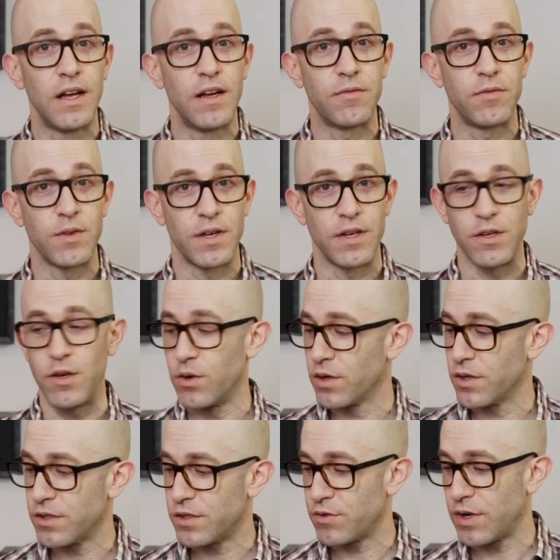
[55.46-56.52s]
for their
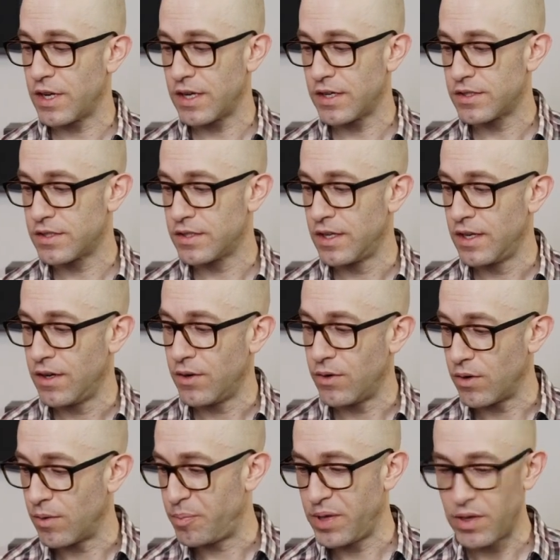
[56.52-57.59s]
yogurt drinks,
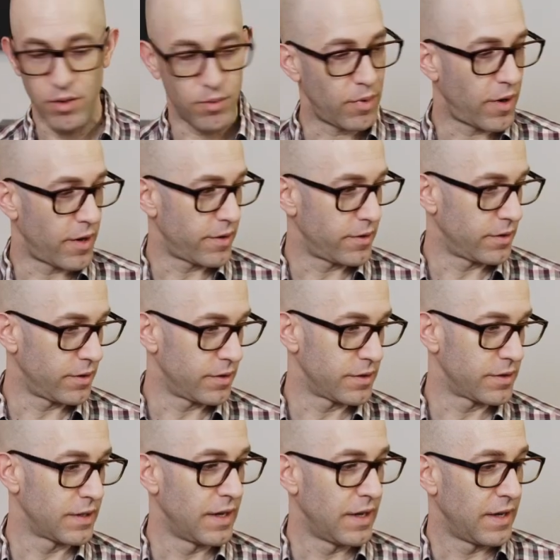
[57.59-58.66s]
or pill
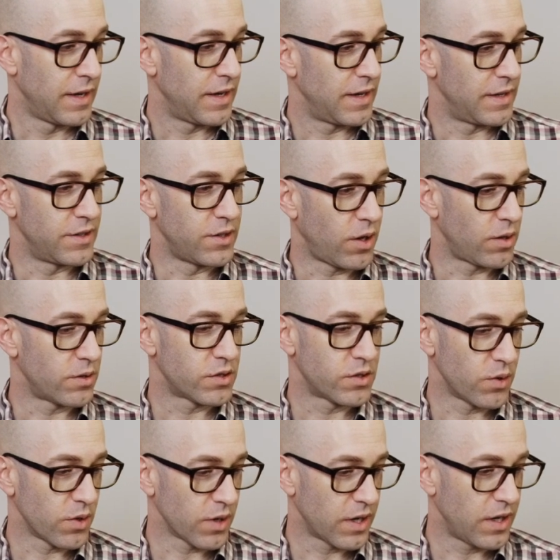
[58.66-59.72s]
bottles, dollar
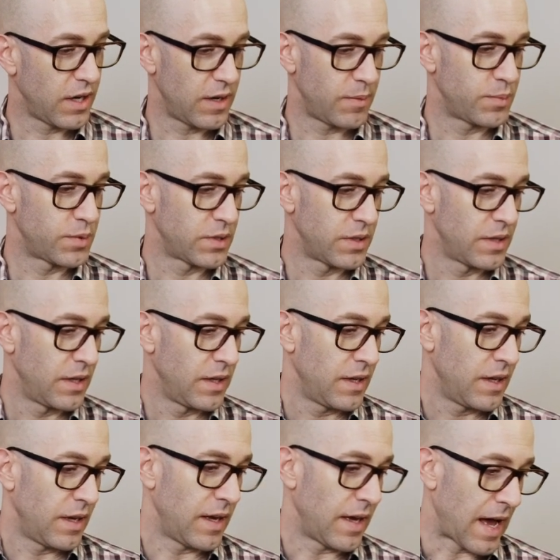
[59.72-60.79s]
store cups,
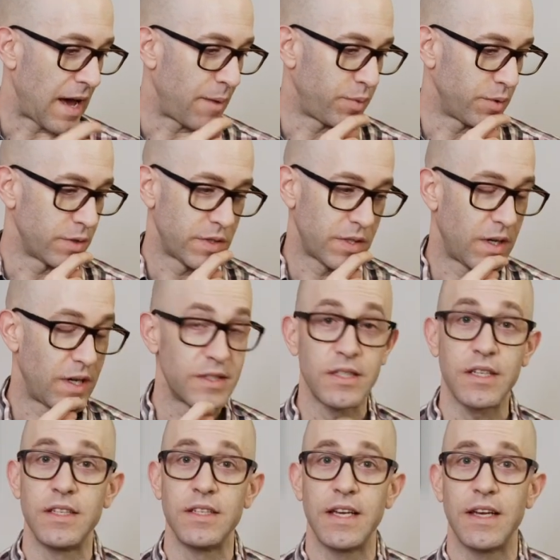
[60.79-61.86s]
applesauce
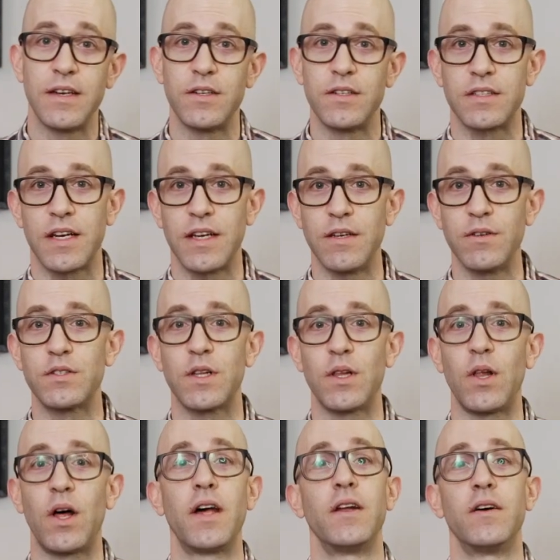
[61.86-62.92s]
containers. I use a
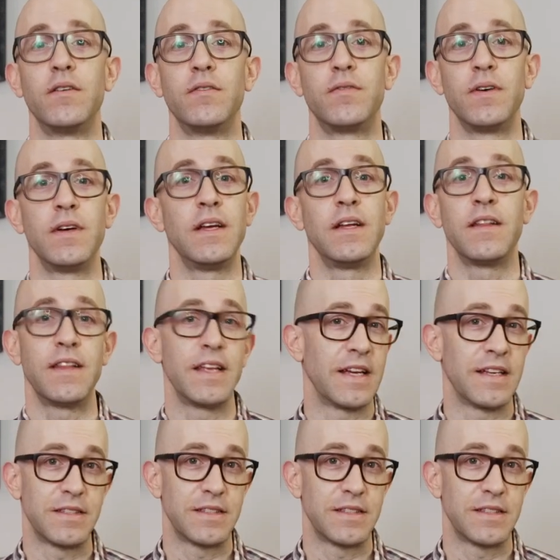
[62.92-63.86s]
lot of things